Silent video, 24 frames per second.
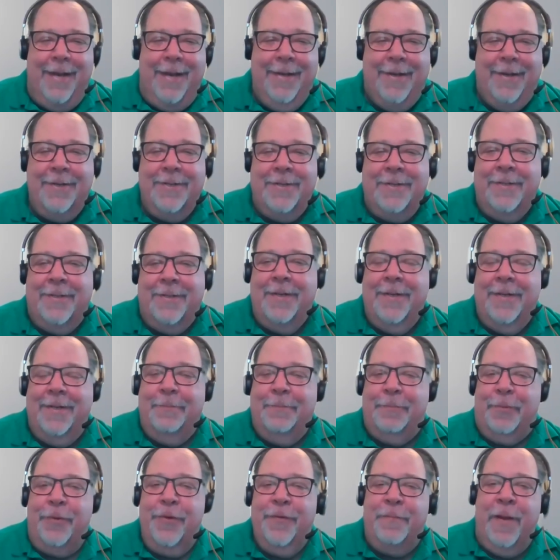couldn't
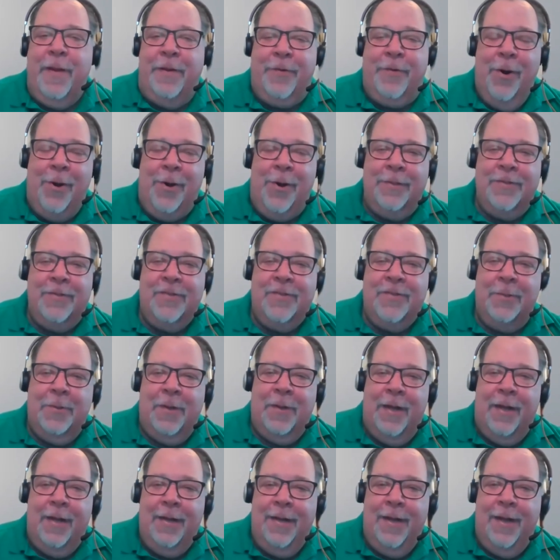prove me wrong, so
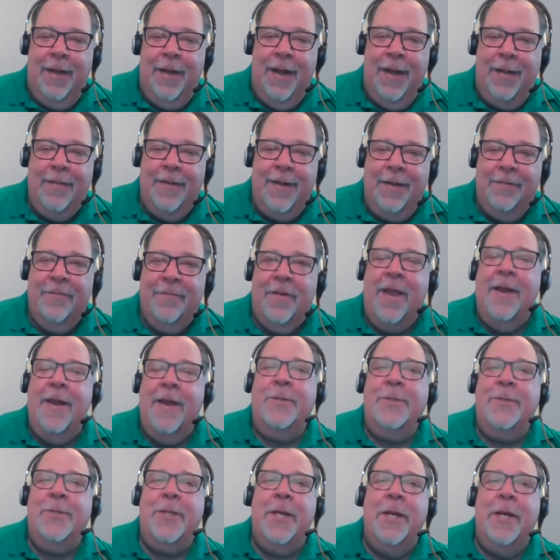I had the
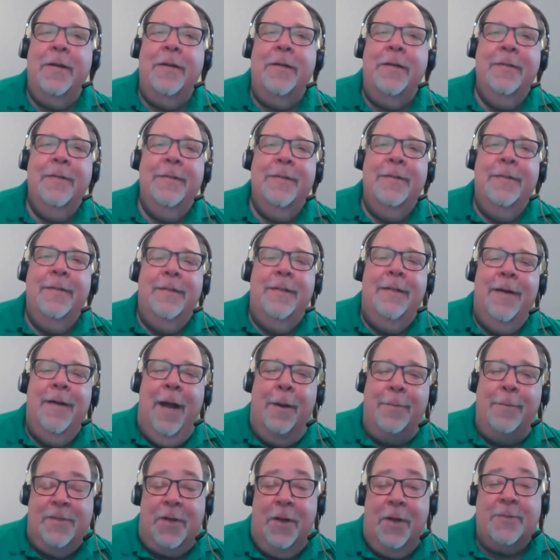advantage there. I
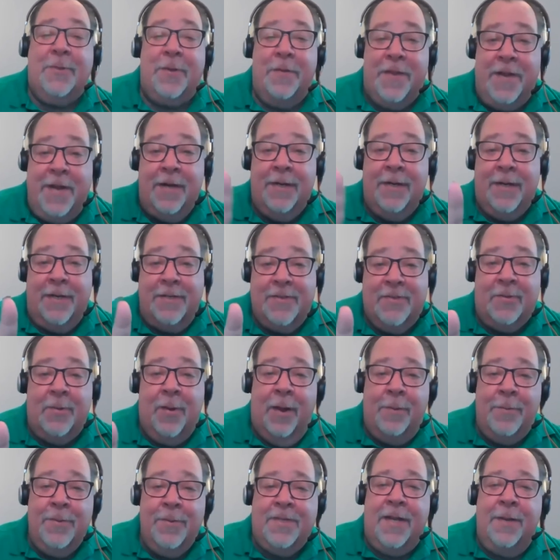was also the youngest, so
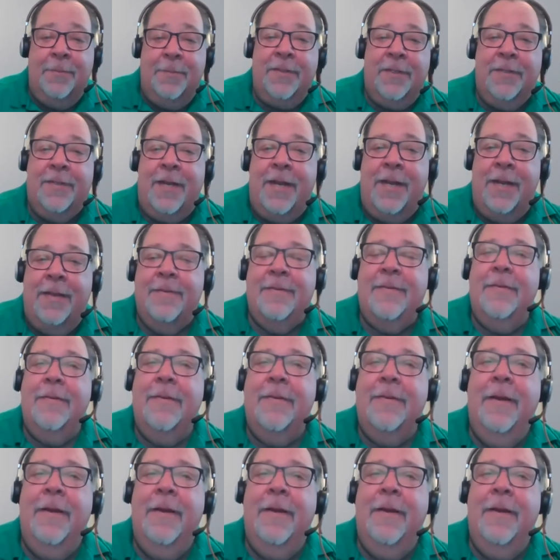I was able to tease.